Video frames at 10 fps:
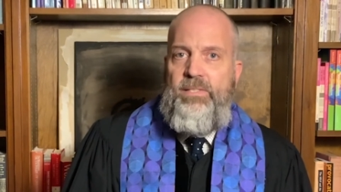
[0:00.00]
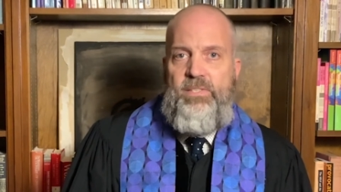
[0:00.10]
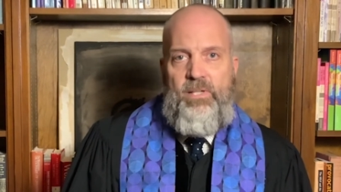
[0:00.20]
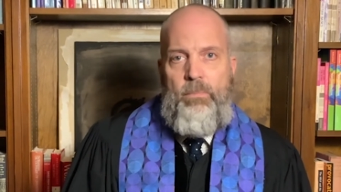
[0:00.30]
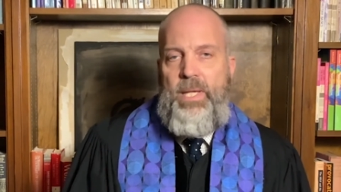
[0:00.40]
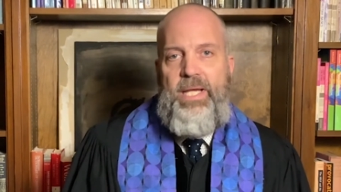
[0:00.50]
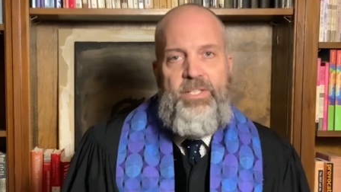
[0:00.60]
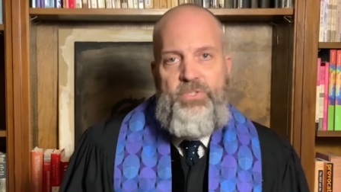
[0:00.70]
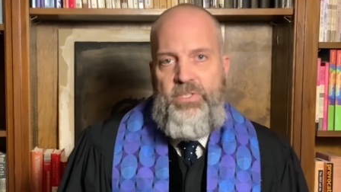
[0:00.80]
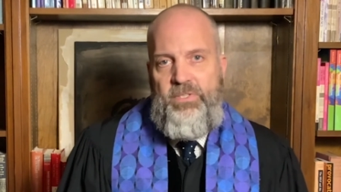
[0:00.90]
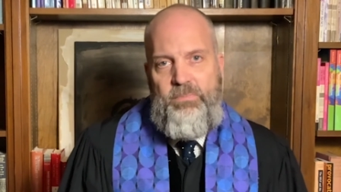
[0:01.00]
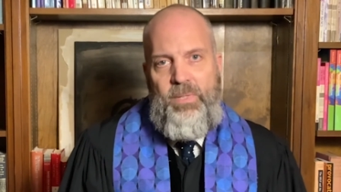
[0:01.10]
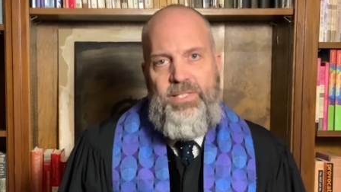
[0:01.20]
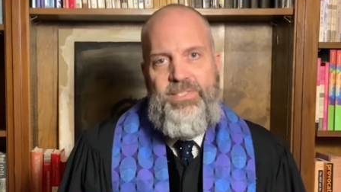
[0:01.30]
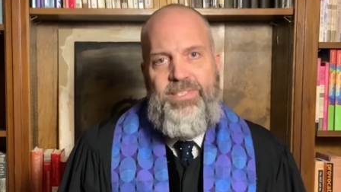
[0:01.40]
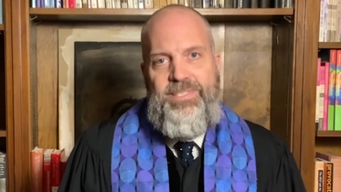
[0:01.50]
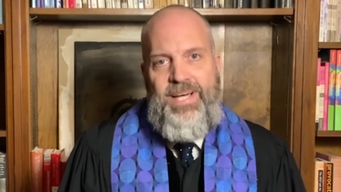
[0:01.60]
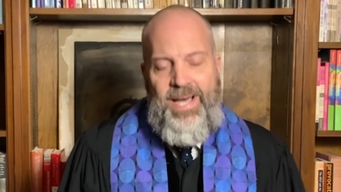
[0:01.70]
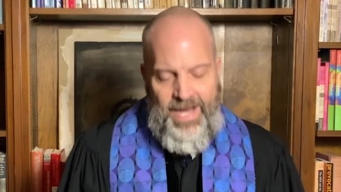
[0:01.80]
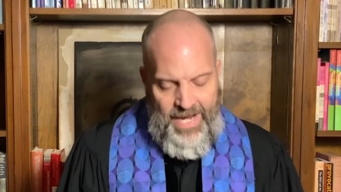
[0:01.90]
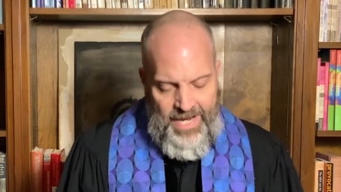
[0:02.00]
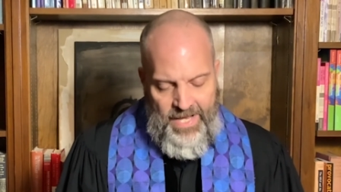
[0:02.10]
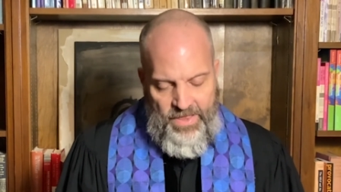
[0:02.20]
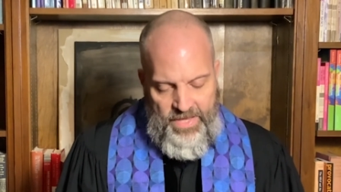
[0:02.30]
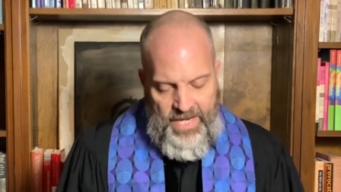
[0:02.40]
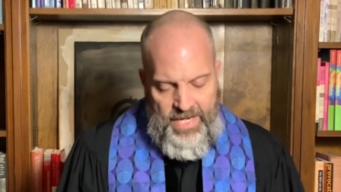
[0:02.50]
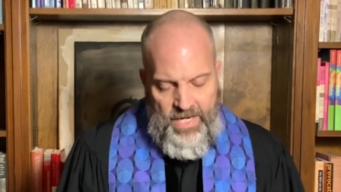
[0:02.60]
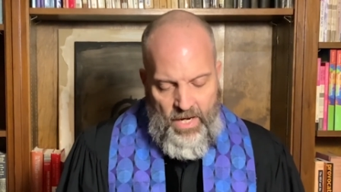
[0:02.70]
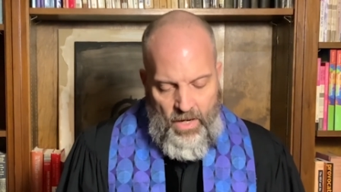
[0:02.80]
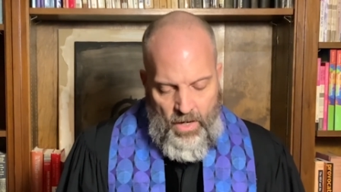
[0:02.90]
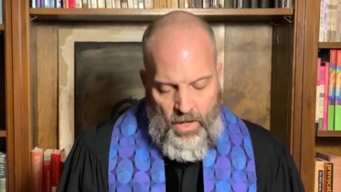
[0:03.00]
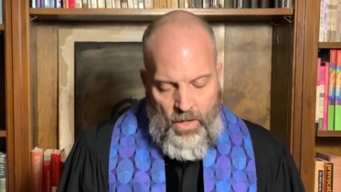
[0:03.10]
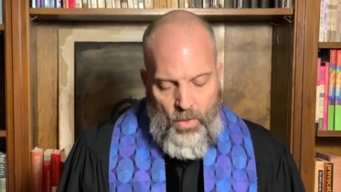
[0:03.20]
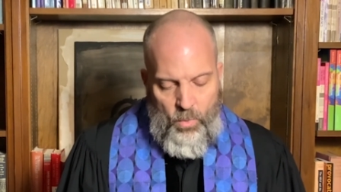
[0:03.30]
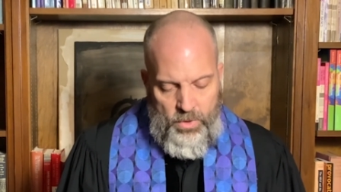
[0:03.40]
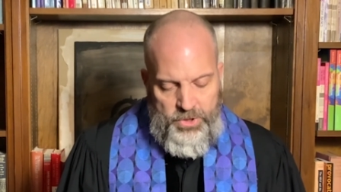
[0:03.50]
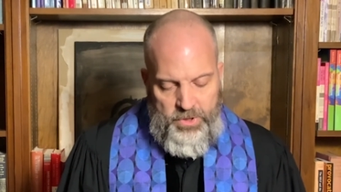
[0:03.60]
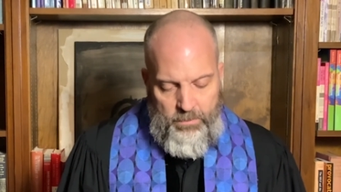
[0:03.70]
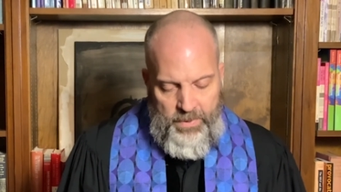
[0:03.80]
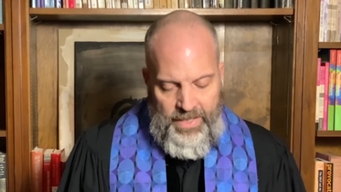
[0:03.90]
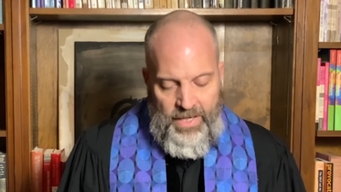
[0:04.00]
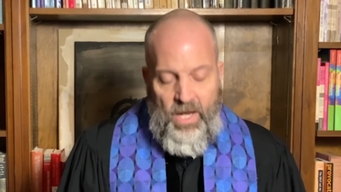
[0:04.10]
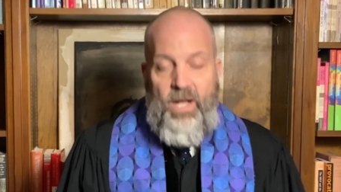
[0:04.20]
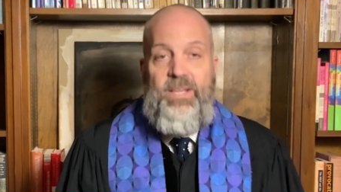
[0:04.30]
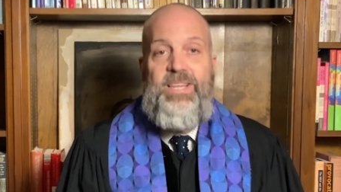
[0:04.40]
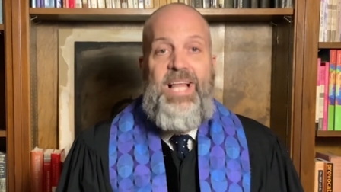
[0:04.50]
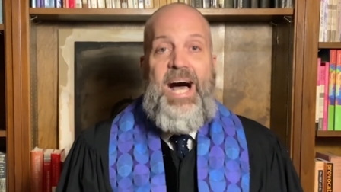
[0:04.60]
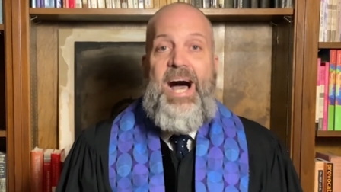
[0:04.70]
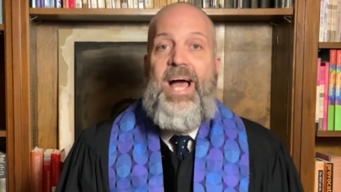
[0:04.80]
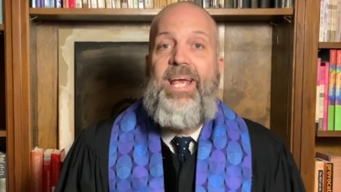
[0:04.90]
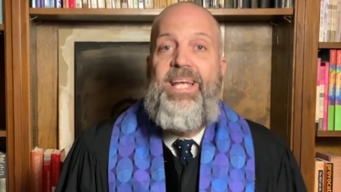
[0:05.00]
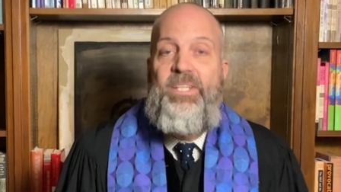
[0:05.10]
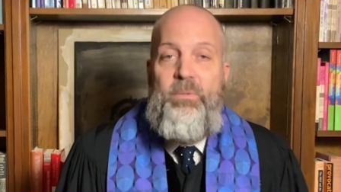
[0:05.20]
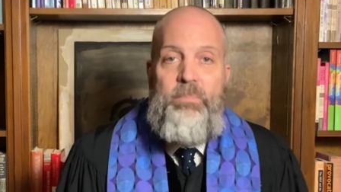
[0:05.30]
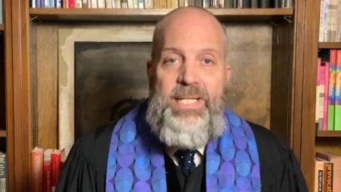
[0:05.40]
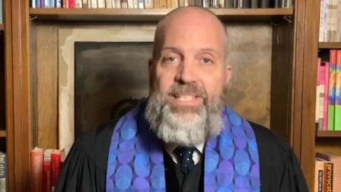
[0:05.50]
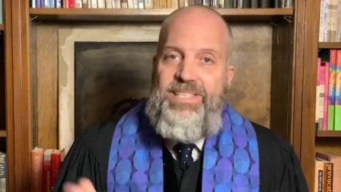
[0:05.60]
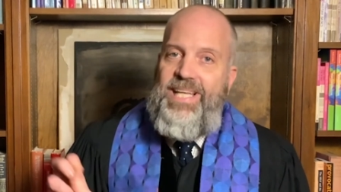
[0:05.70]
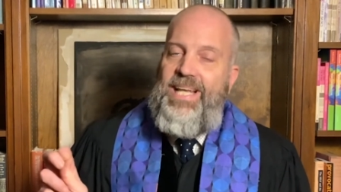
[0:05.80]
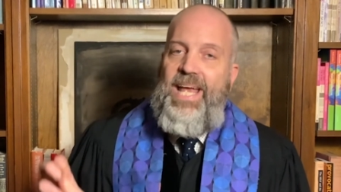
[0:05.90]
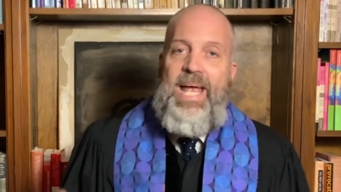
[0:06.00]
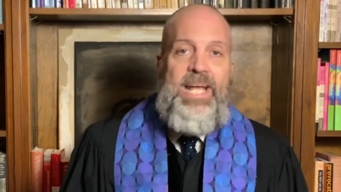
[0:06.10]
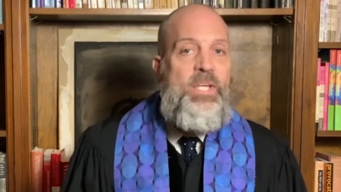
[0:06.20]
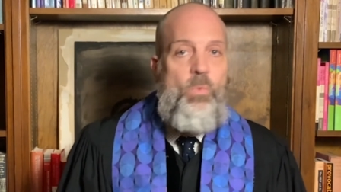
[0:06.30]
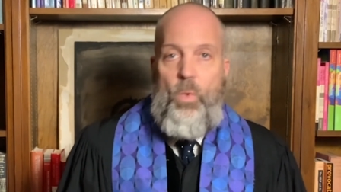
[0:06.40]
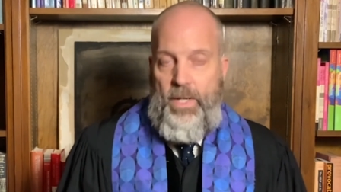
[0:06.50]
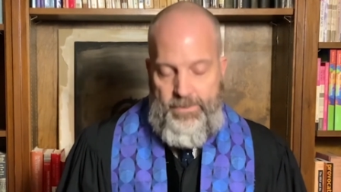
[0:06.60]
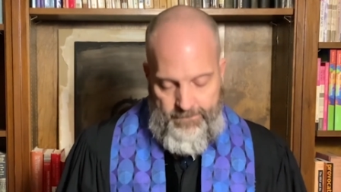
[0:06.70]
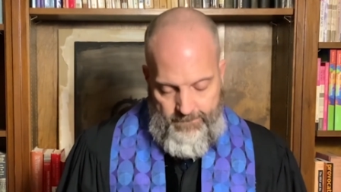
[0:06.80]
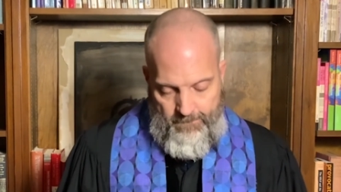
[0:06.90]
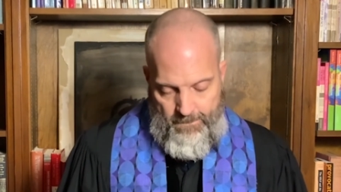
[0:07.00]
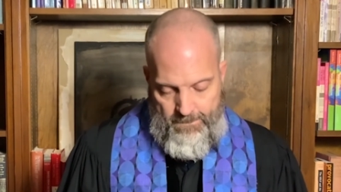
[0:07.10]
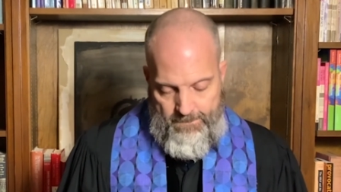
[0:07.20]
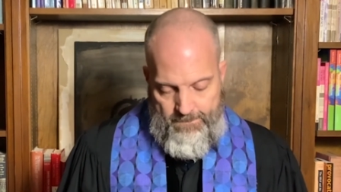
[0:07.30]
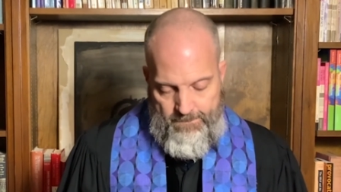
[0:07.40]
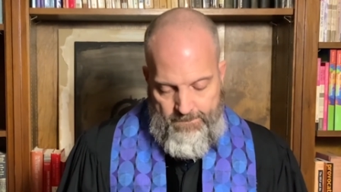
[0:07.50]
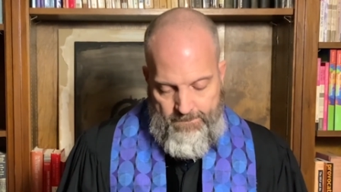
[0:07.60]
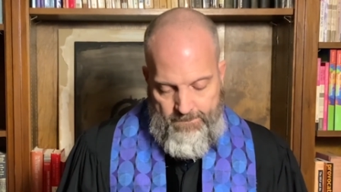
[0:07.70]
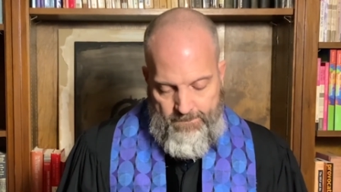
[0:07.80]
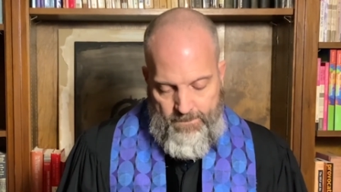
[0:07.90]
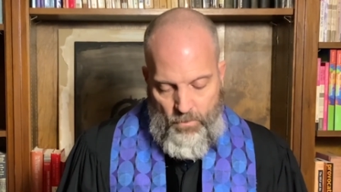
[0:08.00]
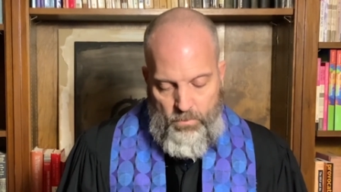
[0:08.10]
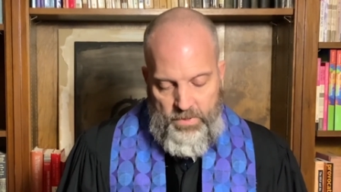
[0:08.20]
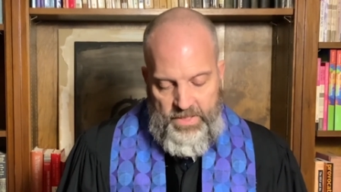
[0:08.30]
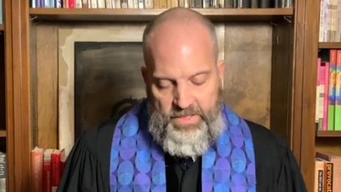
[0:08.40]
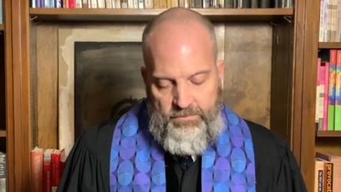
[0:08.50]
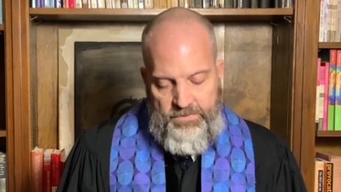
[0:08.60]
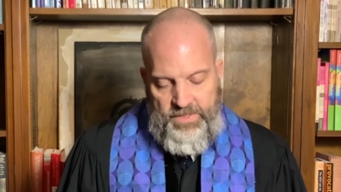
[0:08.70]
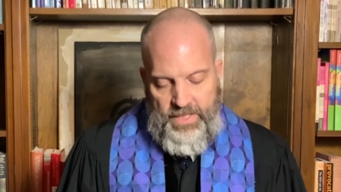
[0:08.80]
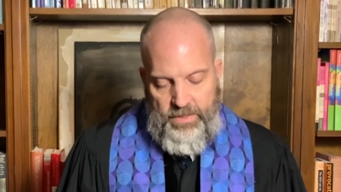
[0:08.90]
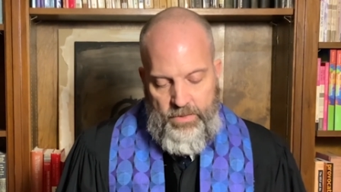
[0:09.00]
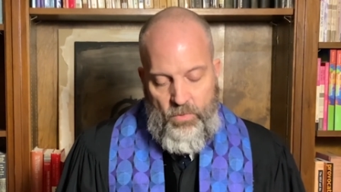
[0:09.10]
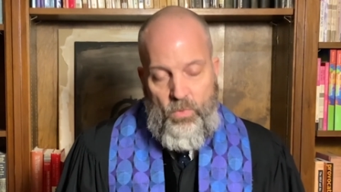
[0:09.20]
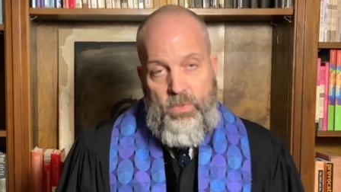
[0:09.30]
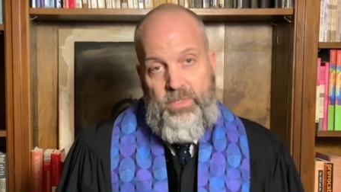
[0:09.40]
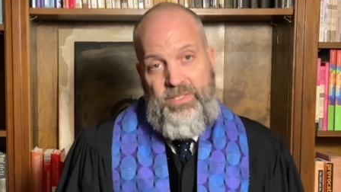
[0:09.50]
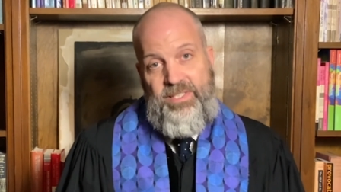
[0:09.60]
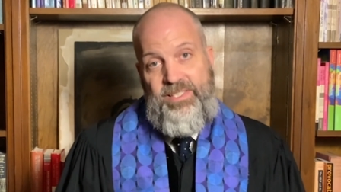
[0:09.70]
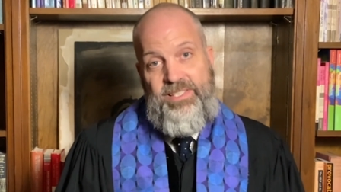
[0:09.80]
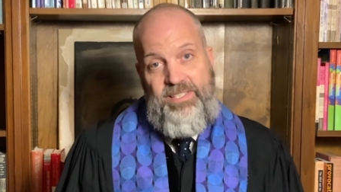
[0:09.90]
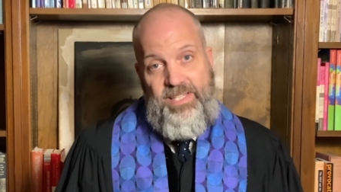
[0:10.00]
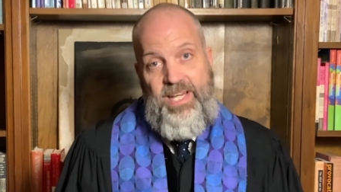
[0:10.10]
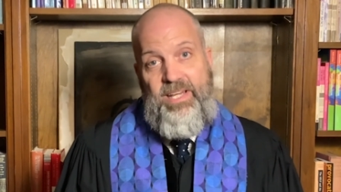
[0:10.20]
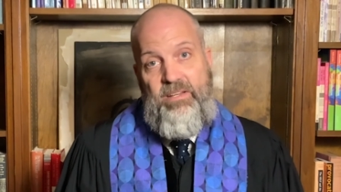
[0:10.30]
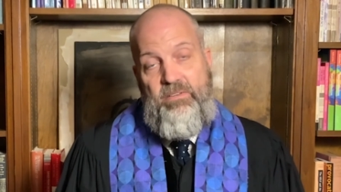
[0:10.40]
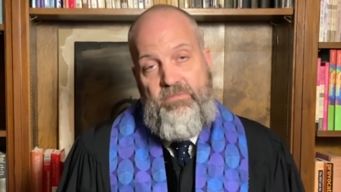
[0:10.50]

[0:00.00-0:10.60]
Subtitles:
some Asians must die, they are worshiping a lie. And it means that anyone who believes that in order to save